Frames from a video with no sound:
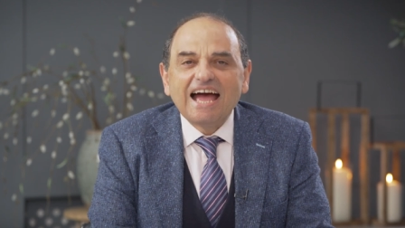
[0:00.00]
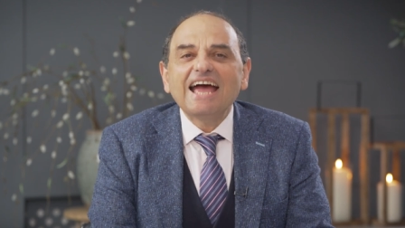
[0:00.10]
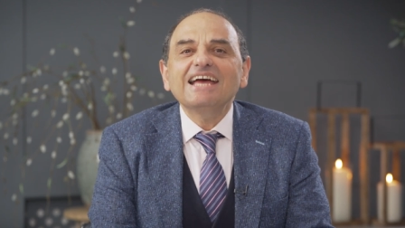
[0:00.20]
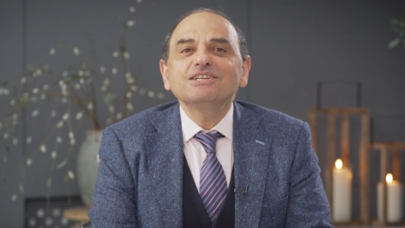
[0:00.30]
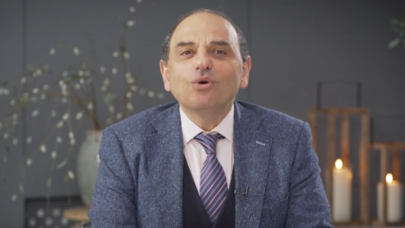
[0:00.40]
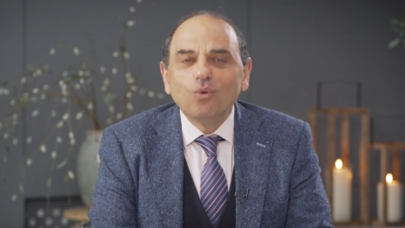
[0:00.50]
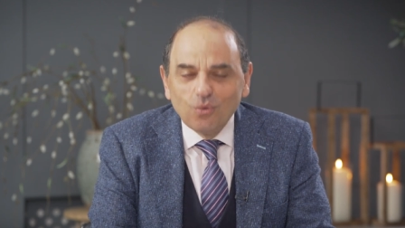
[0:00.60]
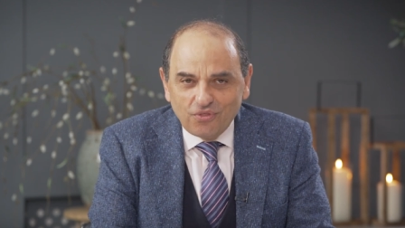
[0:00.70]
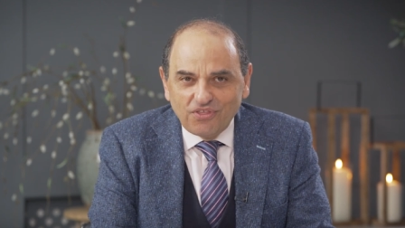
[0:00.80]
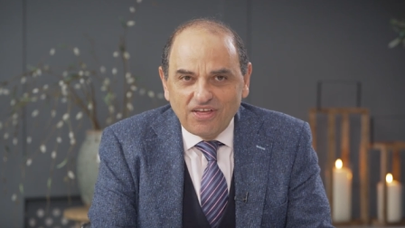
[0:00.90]
and
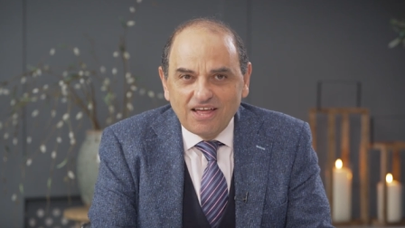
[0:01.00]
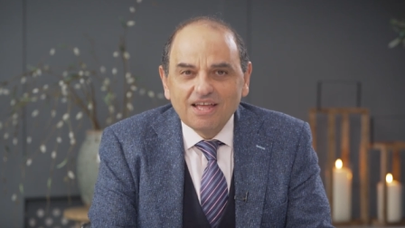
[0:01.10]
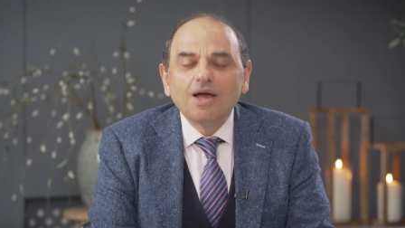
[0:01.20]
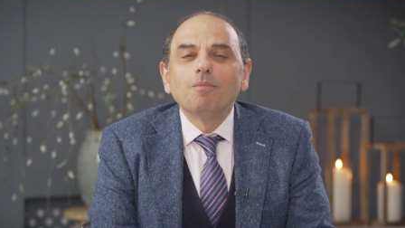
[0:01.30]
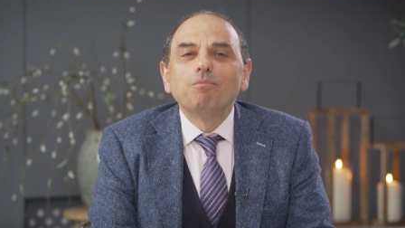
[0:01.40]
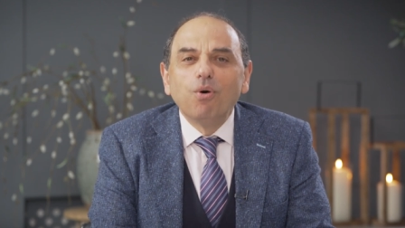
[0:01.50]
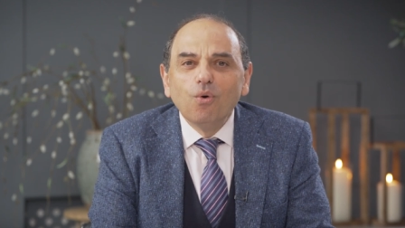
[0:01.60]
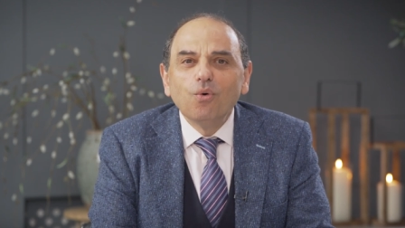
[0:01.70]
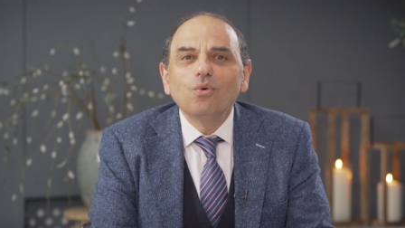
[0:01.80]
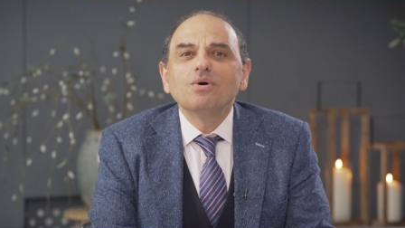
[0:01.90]
author,
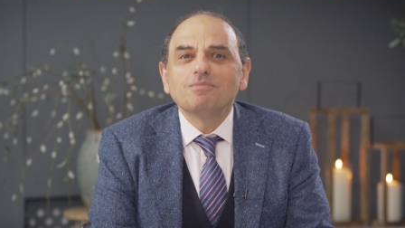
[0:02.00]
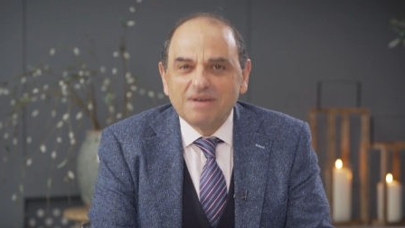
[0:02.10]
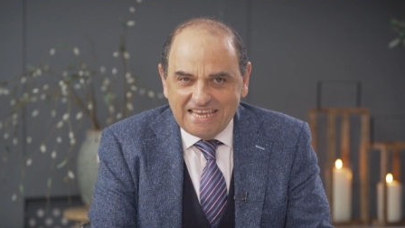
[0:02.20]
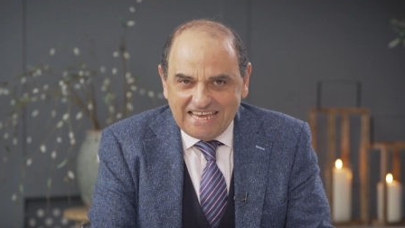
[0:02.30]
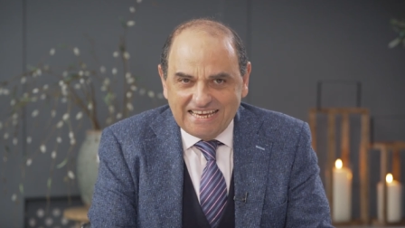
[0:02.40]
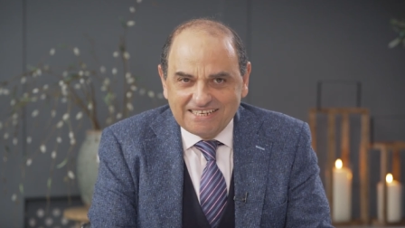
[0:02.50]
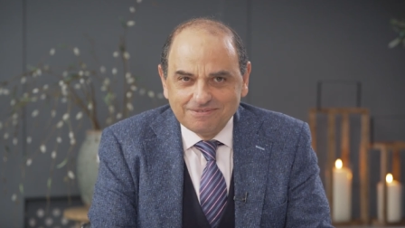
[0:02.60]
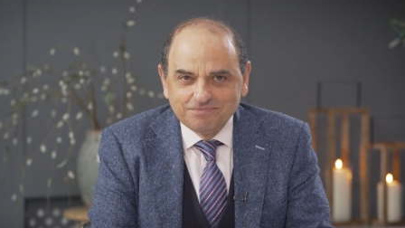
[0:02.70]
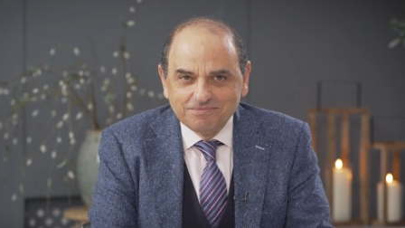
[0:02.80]
Paul McGee.